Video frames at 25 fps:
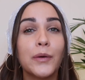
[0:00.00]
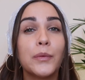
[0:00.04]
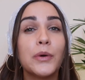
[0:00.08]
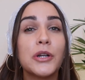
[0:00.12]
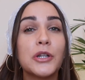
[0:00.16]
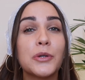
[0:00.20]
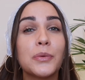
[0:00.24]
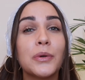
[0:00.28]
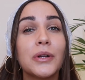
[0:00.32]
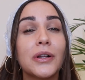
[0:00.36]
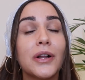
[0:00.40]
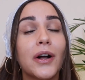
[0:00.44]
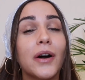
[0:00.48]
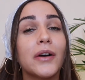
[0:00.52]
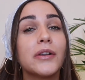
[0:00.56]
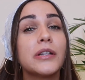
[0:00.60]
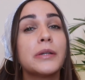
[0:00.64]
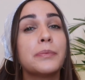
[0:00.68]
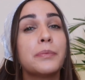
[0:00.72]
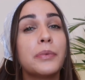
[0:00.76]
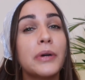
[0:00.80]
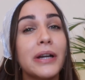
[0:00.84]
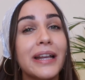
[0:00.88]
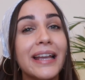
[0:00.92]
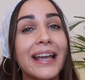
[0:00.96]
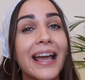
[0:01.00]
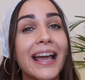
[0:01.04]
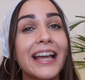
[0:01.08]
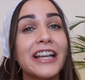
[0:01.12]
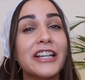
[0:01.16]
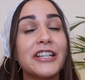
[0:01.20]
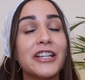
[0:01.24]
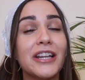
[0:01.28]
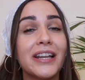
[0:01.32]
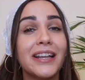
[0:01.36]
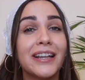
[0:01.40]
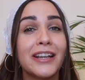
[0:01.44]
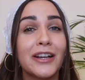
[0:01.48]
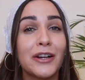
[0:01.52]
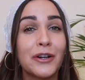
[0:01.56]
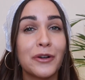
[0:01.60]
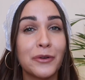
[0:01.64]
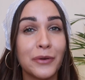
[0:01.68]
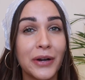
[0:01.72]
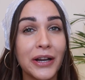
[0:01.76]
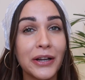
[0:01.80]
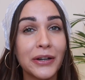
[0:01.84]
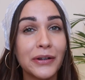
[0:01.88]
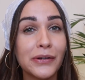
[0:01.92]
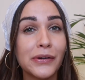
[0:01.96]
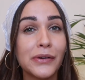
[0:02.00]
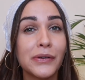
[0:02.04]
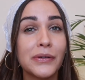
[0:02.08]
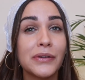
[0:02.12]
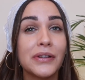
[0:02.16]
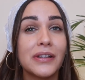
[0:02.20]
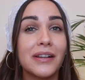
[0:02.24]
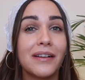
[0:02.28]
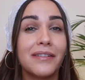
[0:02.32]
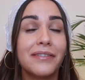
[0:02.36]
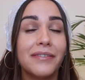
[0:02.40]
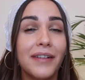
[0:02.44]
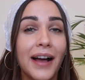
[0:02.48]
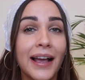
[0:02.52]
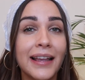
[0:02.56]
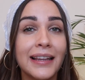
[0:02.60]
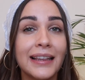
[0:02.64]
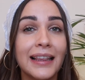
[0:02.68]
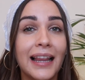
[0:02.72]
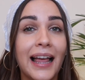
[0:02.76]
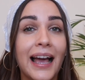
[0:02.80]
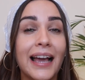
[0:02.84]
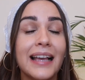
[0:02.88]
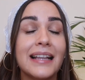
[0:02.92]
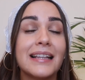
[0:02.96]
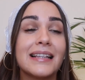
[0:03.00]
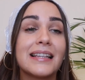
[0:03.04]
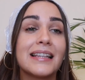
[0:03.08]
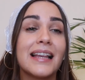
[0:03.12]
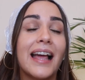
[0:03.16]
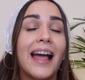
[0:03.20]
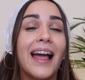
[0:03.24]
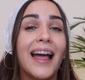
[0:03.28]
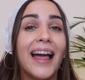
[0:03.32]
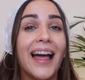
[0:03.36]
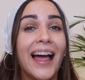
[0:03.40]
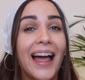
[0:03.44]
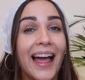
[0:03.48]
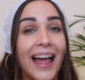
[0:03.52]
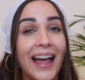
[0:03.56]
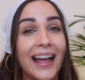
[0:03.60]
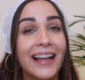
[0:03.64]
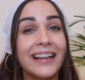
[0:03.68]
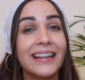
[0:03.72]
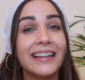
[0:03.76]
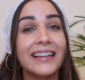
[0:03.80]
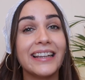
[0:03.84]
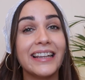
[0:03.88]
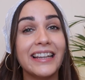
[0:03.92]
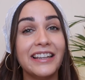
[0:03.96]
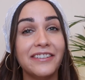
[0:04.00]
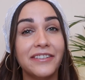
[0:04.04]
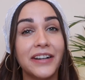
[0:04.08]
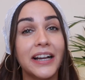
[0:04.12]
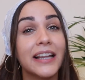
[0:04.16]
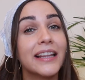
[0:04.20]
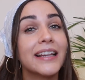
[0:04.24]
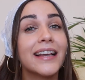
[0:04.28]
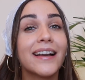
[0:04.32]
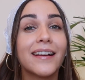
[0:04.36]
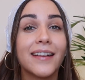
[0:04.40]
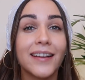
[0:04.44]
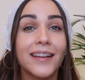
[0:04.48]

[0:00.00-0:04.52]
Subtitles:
which will cause pre-aging, wrinkles, fine lines, and even